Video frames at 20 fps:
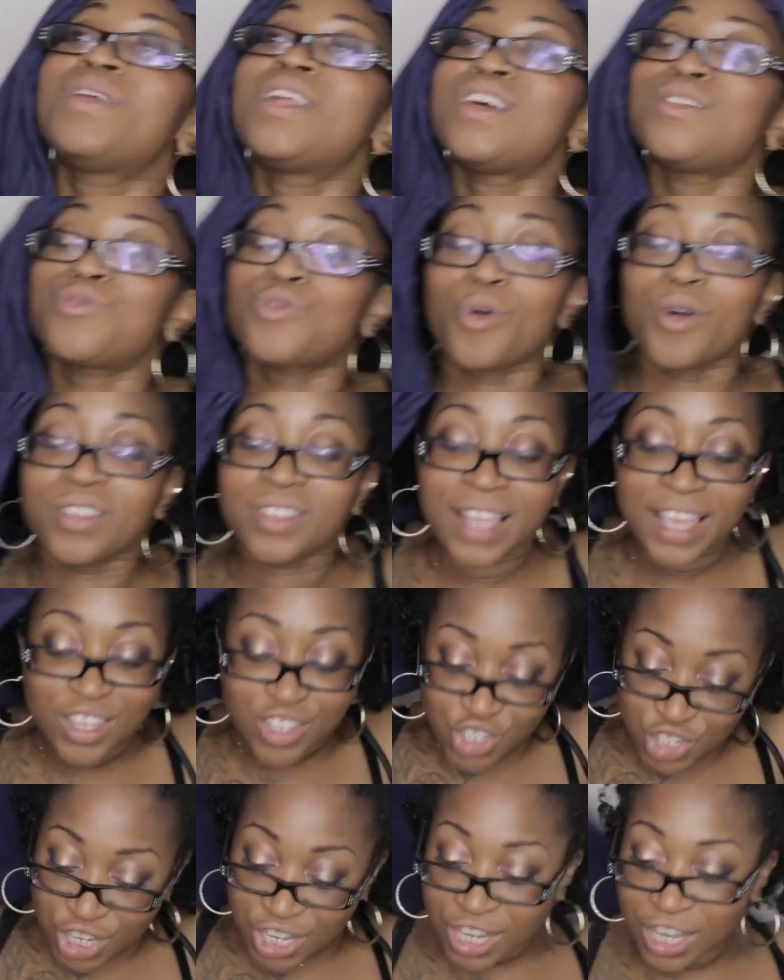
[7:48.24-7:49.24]
have thought
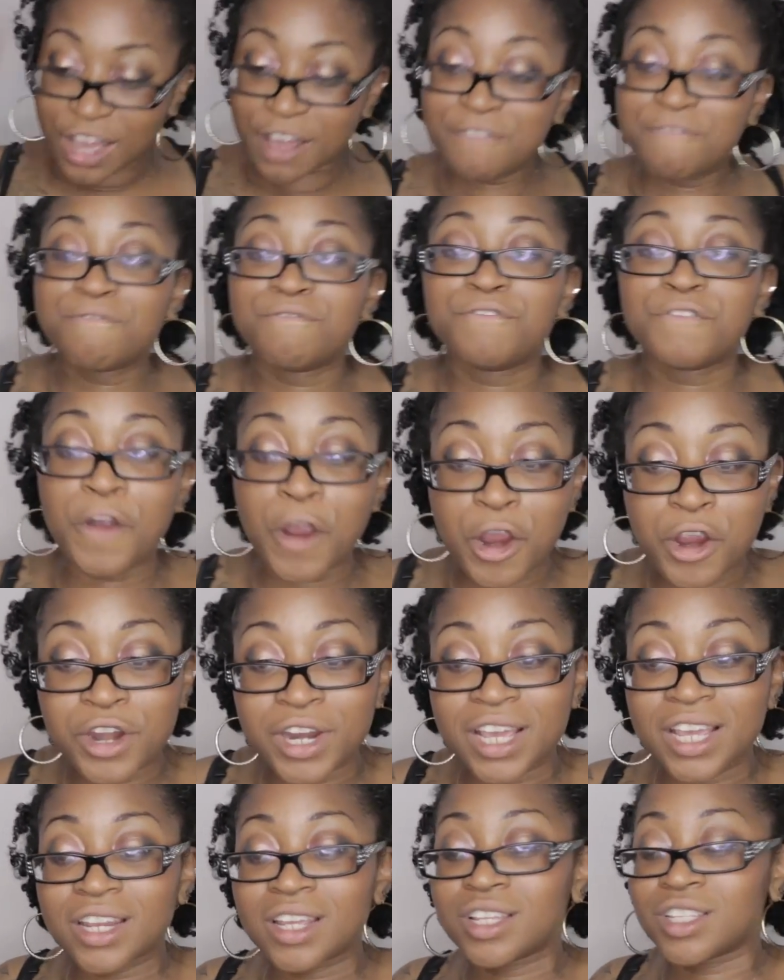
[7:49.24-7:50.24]
that she
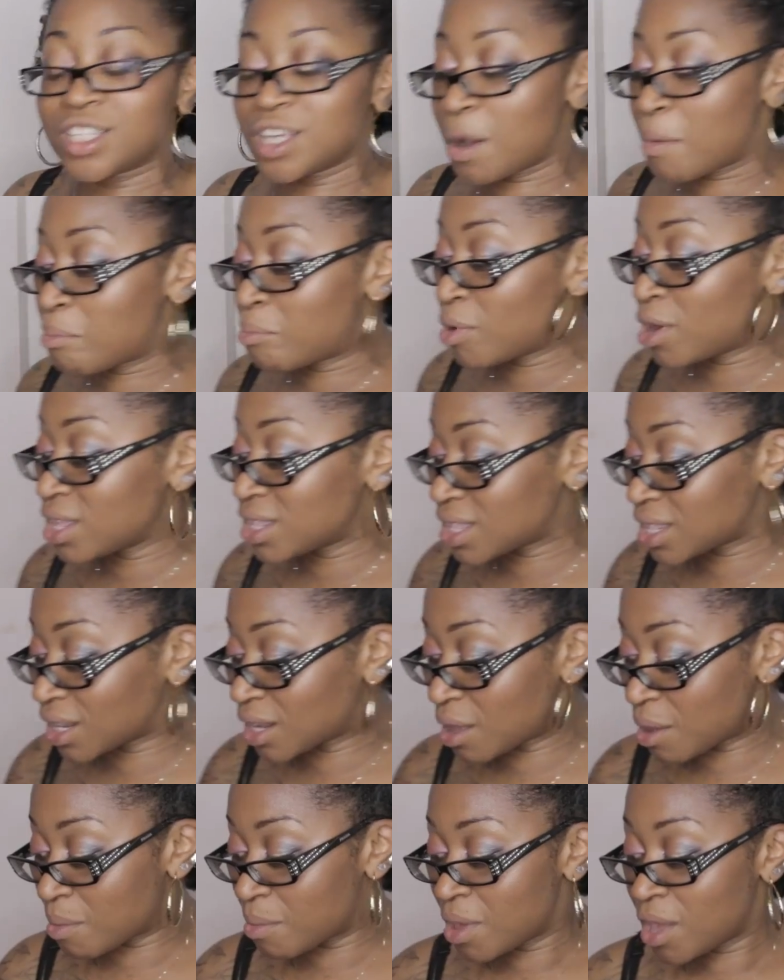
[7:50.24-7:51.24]
converted to
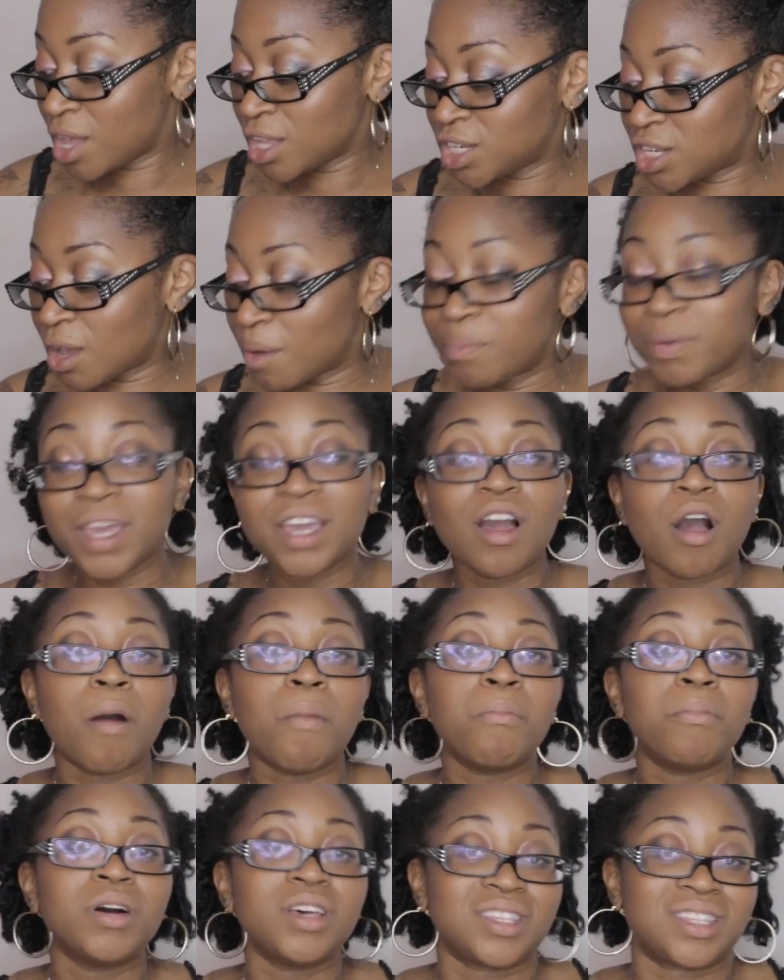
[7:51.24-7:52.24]
Muslim, to being a
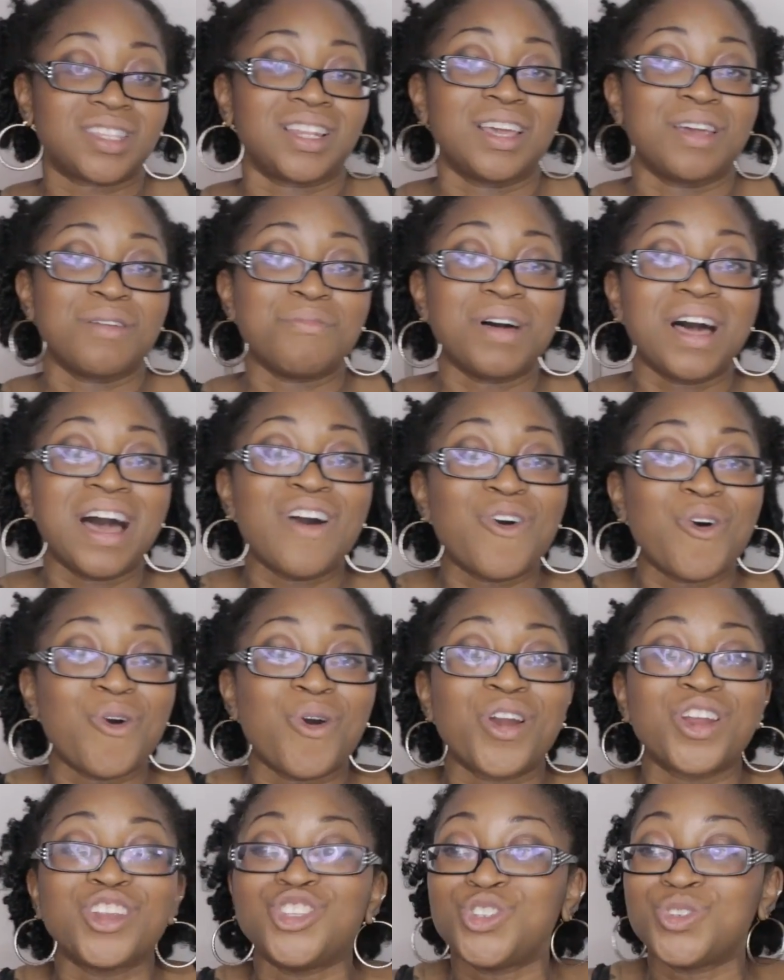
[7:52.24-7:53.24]
Muslim,
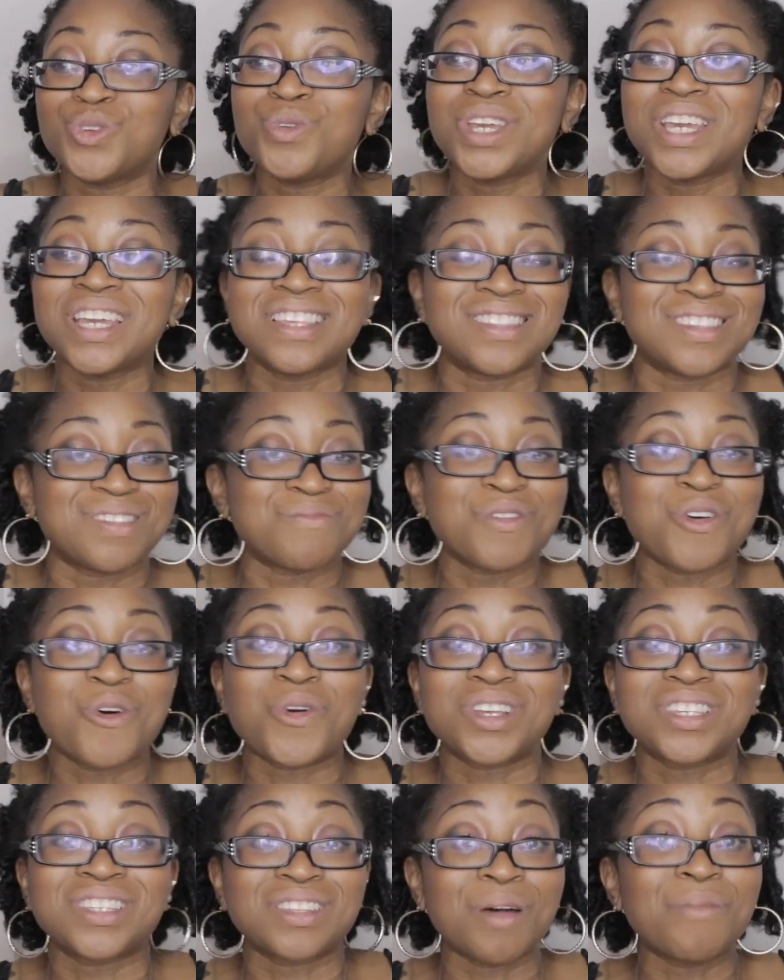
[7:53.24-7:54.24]
or Judaism,
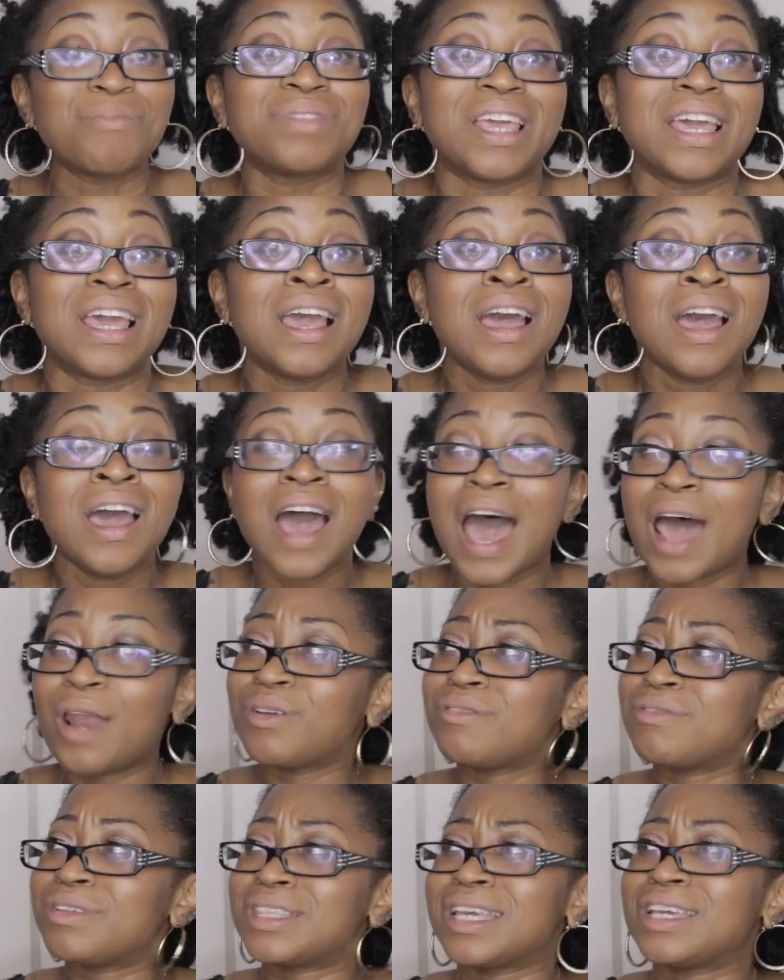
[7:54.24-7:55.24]
or something. I
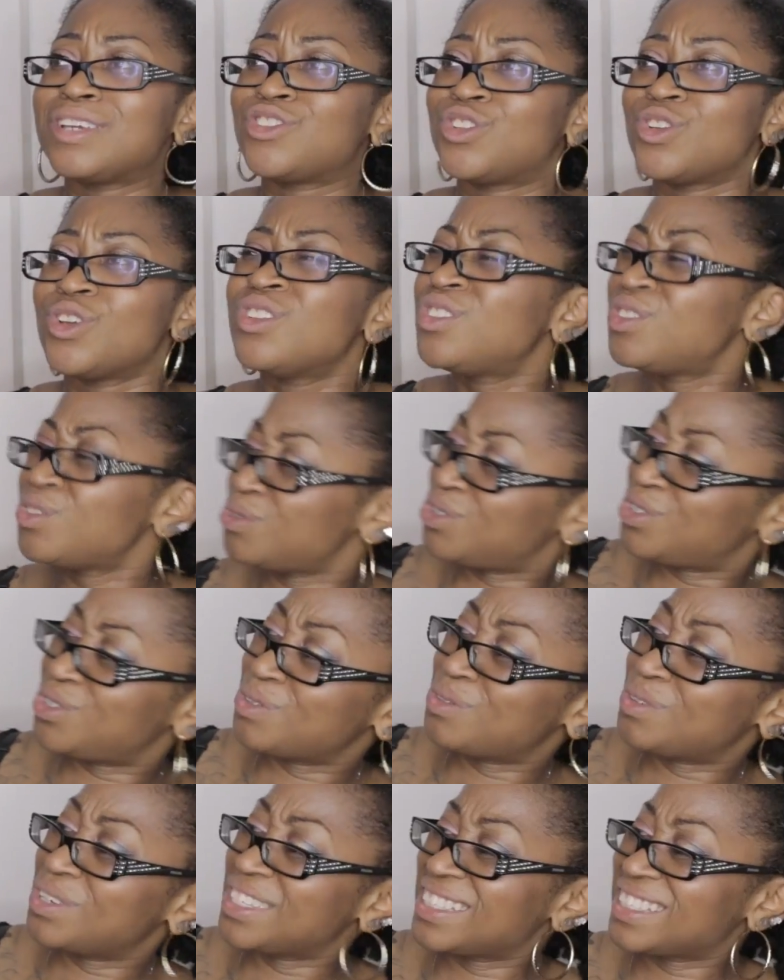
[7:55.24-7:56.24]
don't even think
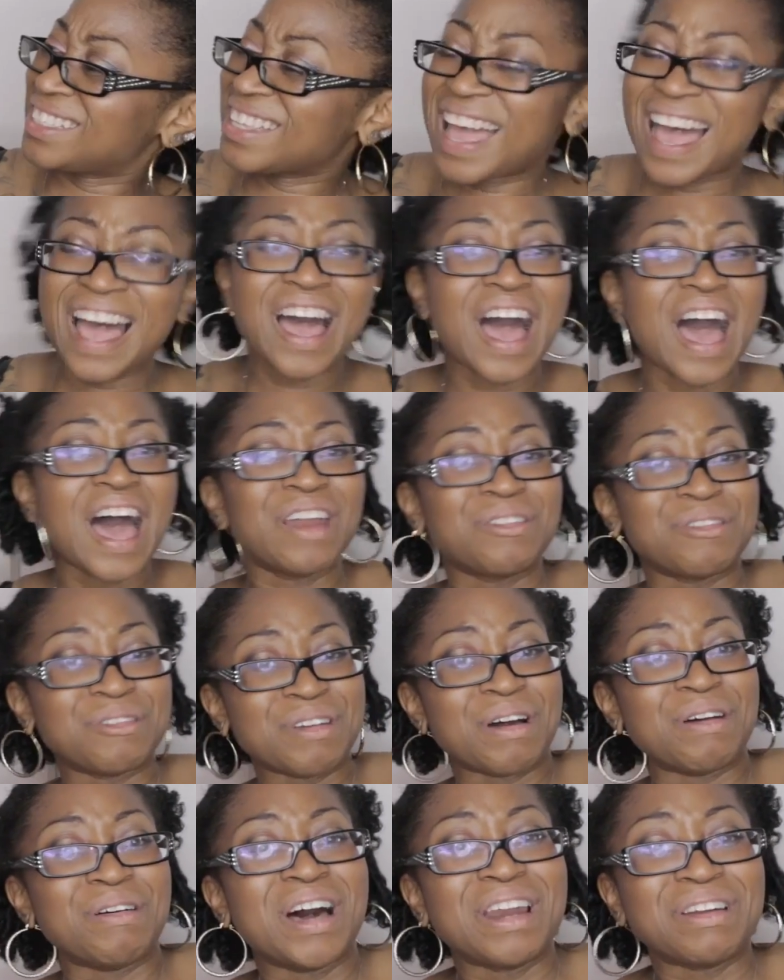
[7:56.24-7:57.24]
Judaism. I
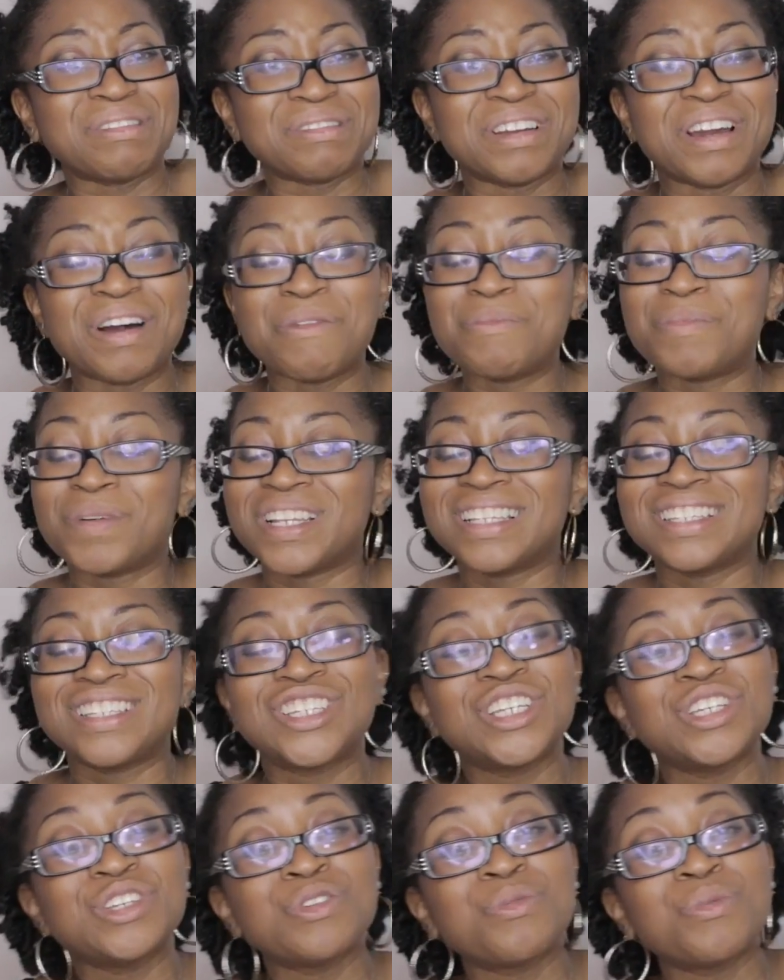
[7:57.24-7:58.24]
don't know.
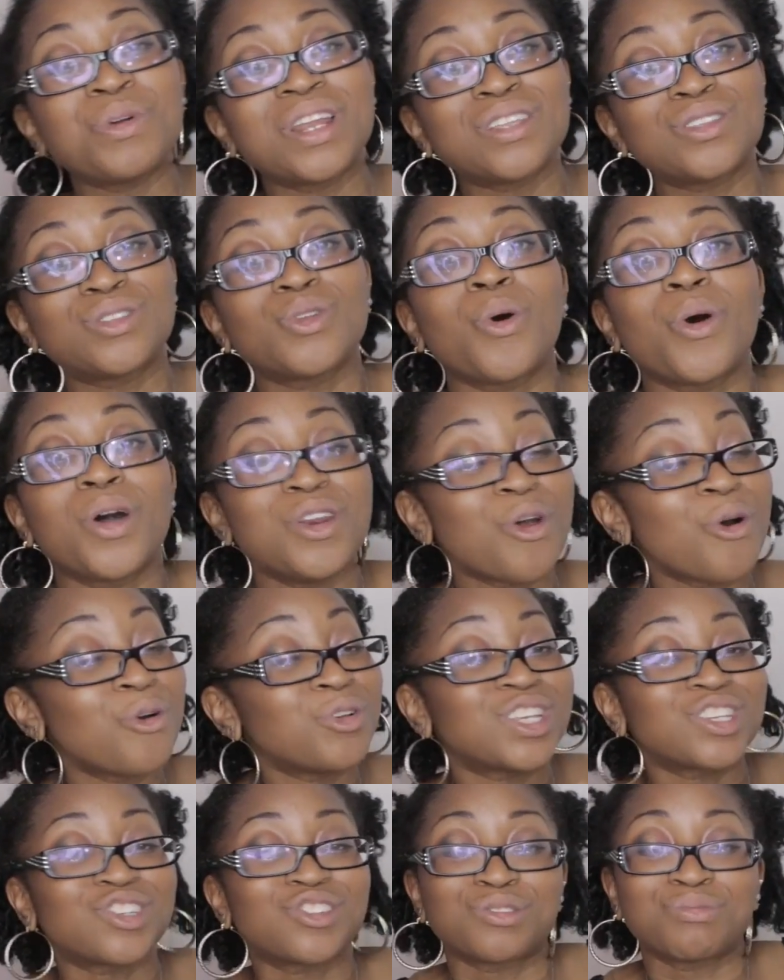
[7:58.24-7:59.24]
But you would have thought, no
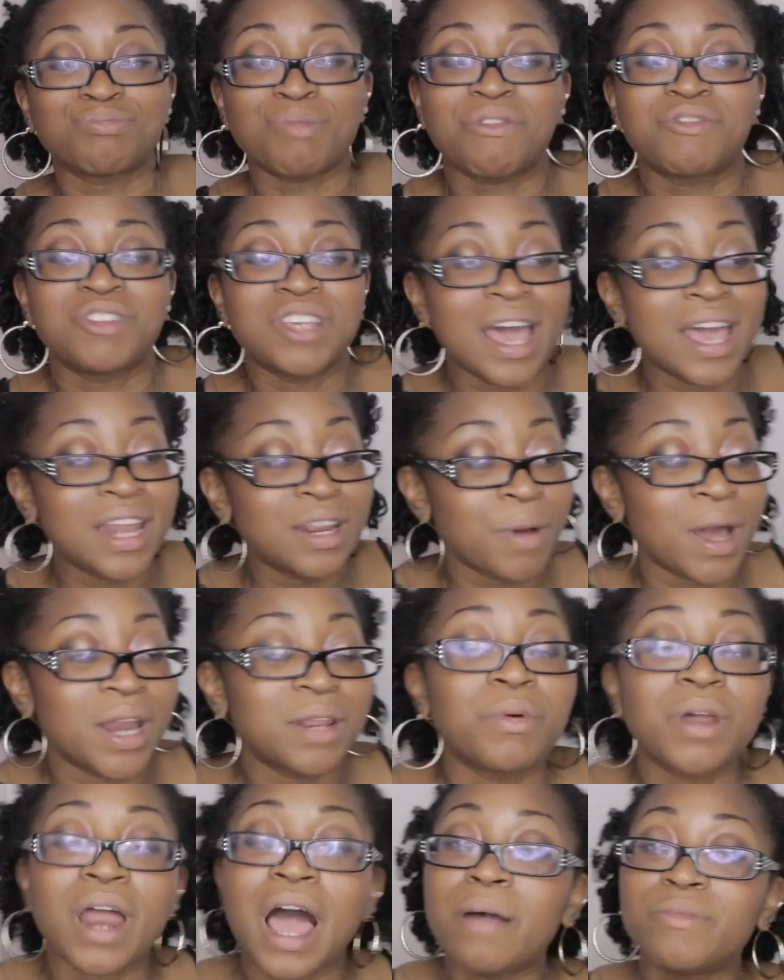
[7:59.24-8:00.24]
disrespect to
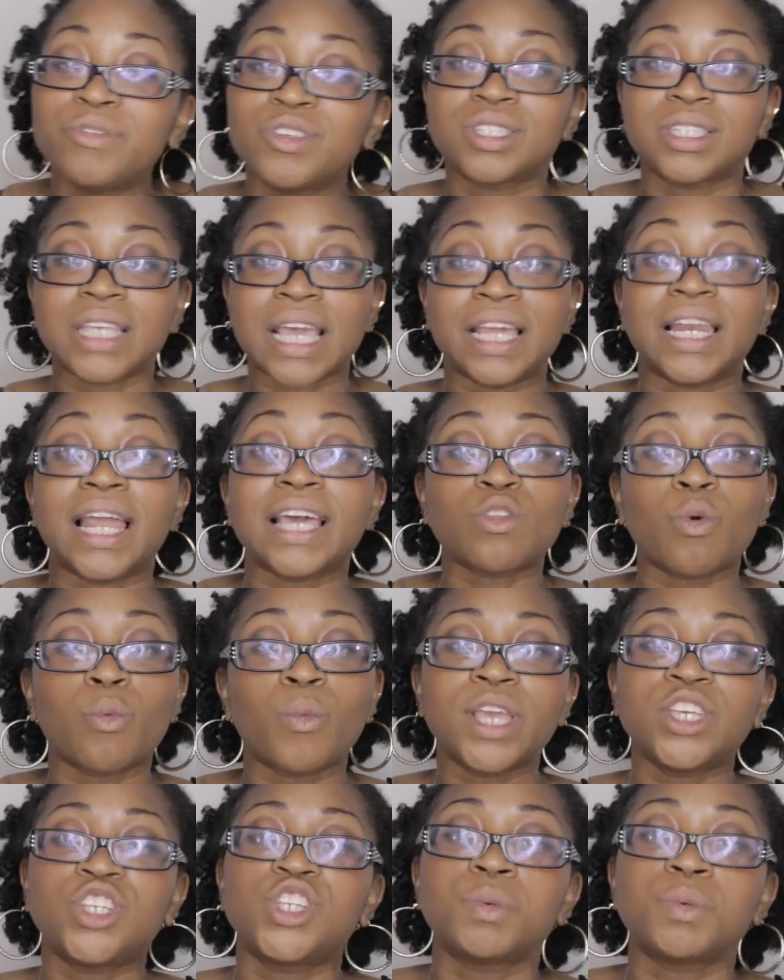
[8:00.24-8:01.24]
anybody, but I'll just say, like, the way she